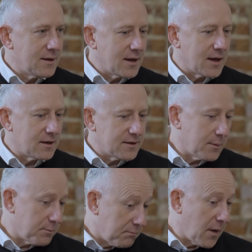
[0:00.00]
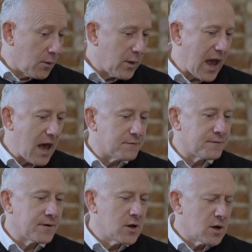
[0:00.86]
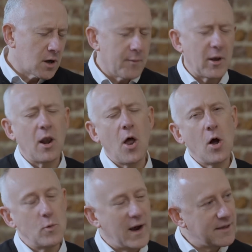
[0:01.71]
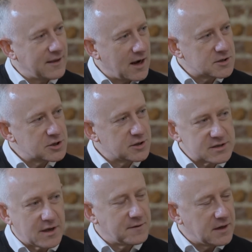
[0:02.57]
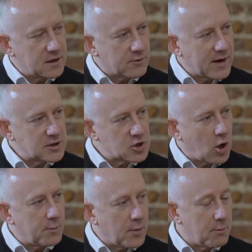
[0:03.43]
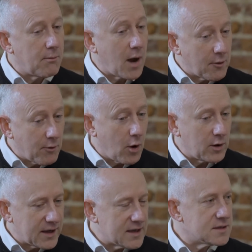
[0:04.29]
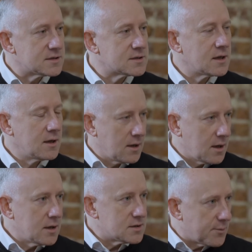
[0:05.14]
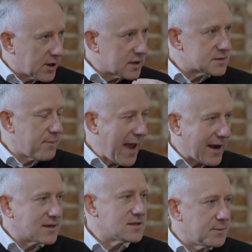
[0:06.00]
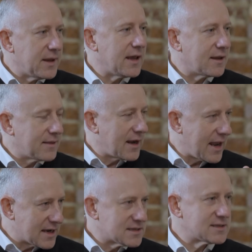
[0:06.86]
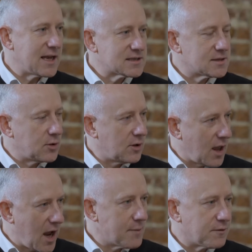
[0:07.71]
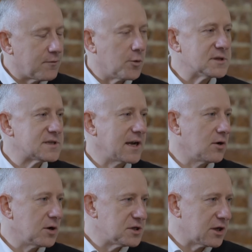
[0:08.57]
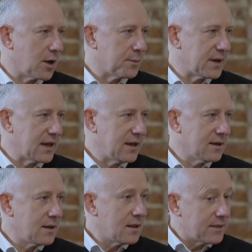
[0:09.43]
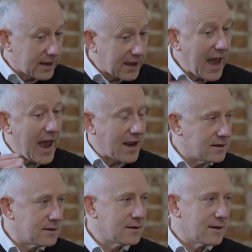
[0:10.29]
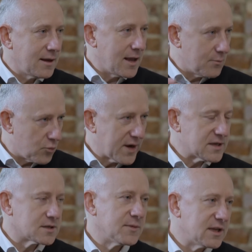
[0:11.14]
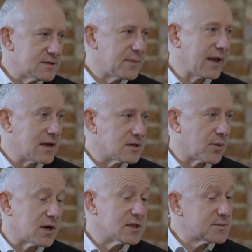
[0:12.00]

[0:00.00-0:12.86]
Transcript: And I think we have come a long way in the last year. Stefan did a great job, but my role is to bring us back to being that accessible, high-performance technology company that can embrace some of these big enterprises.